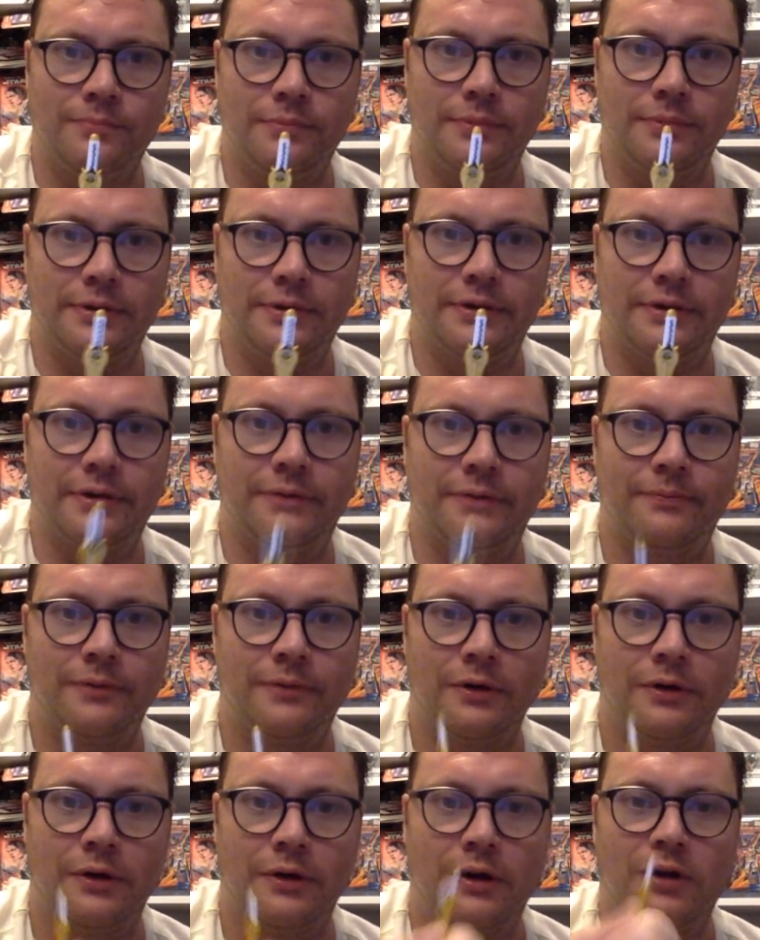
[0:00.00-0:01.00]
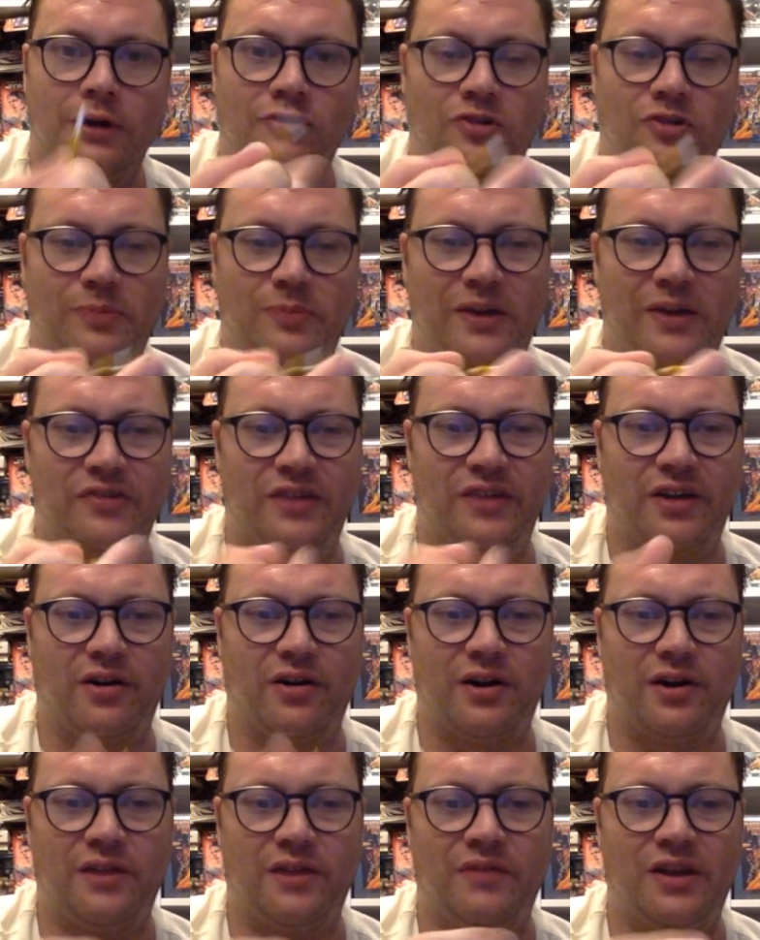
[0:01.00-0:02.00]
which is basically
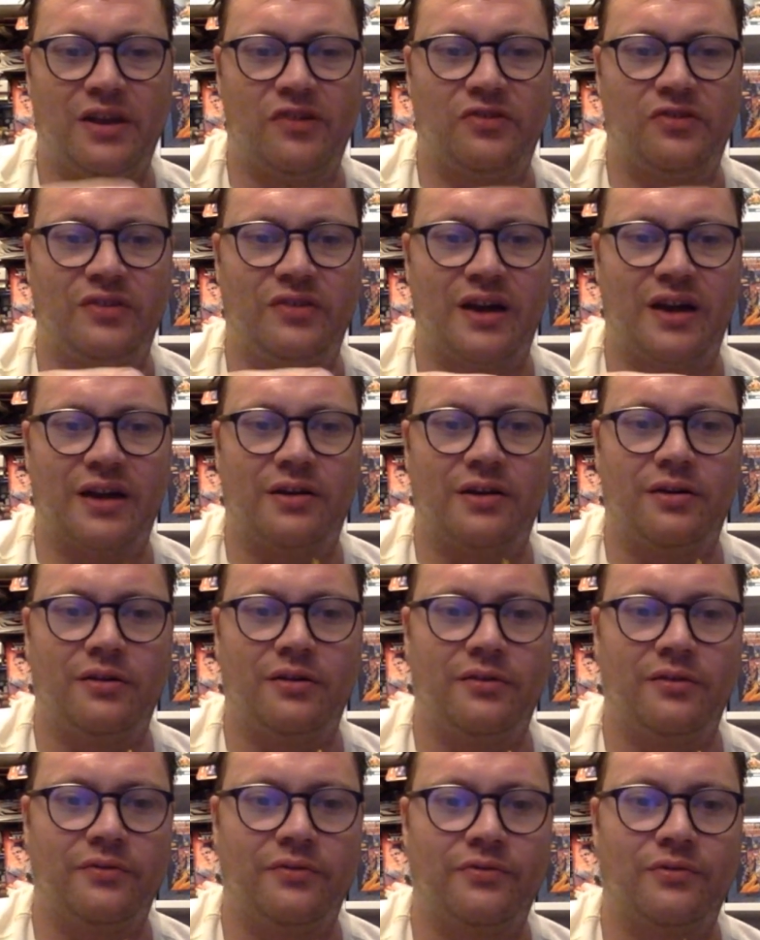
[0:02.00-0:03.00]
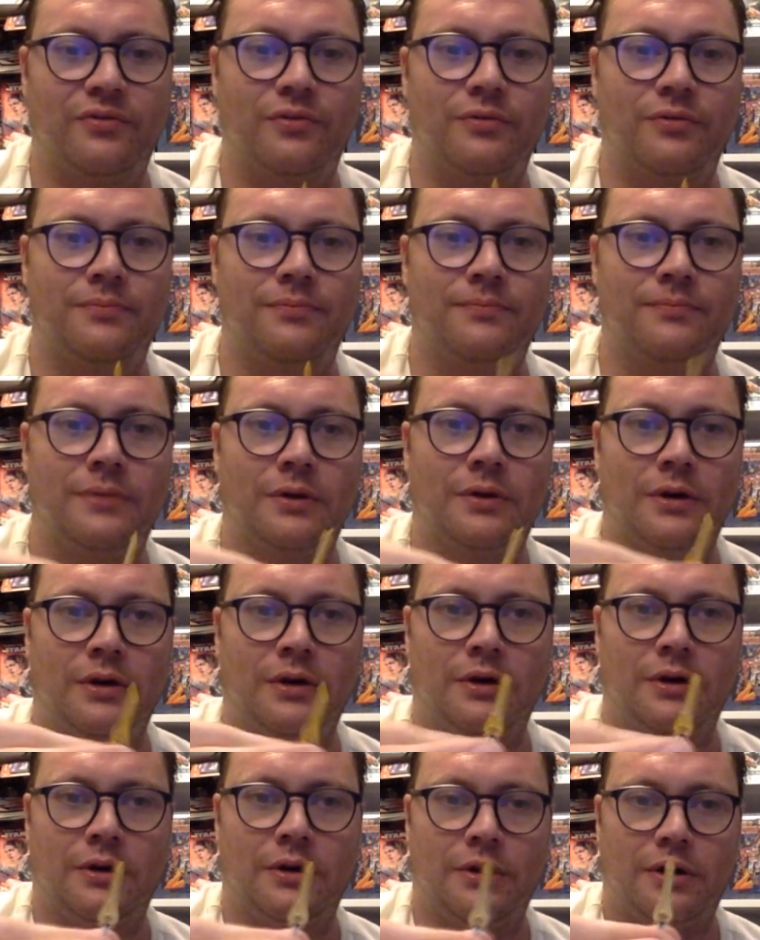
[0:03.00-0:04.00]
kind of in its dagger form,
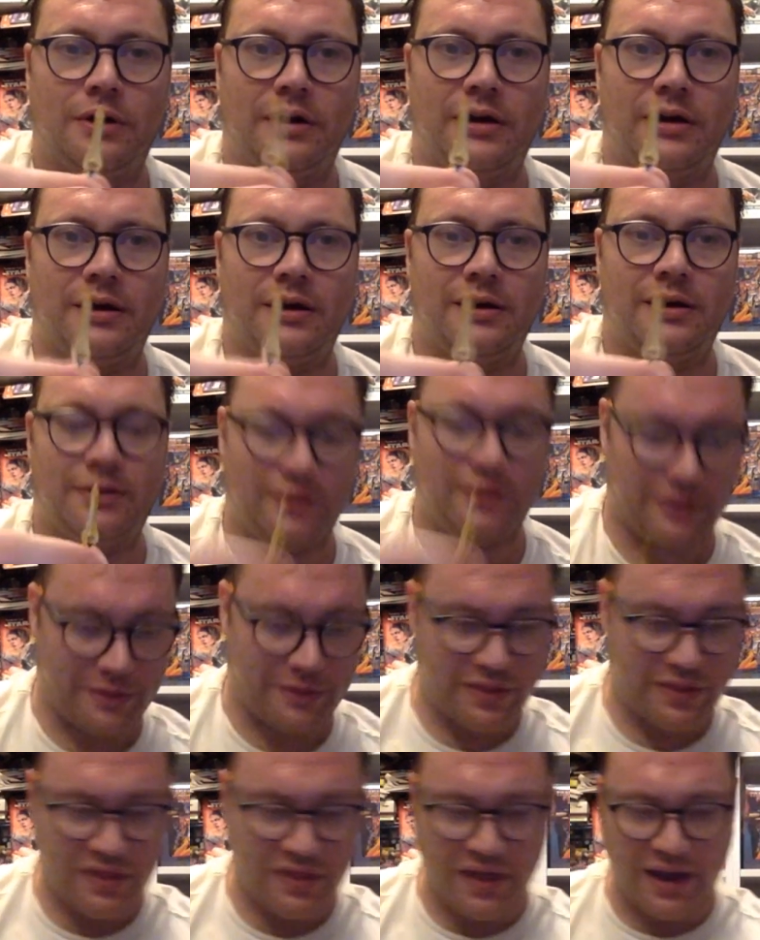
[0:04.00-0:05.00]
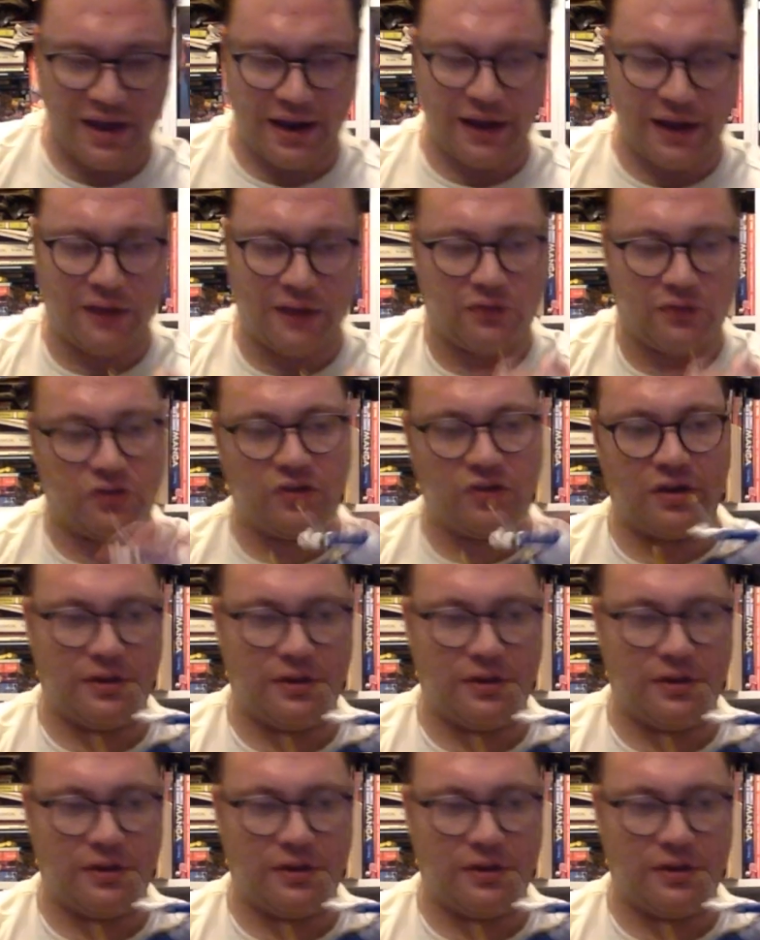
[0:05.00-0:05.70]
and that